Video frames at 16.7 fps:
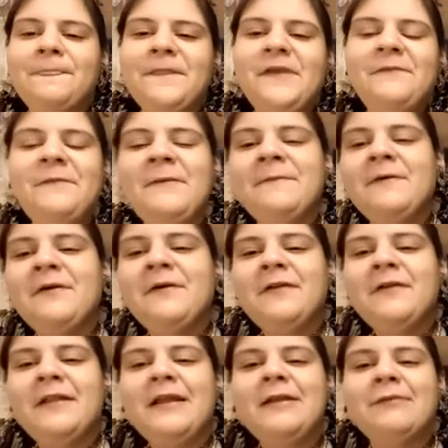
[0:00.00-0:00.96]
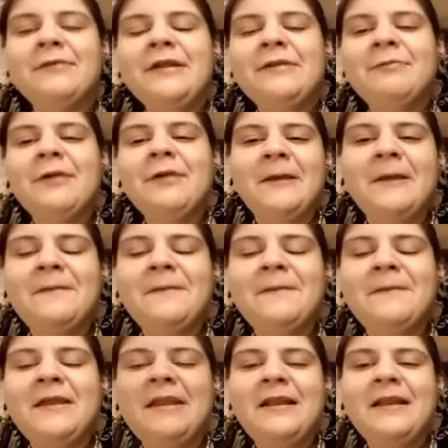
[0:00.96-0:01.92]
if people go to like read
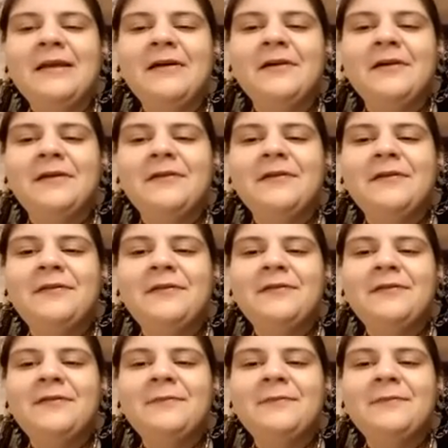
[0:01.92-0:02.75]
Wikipedia articles,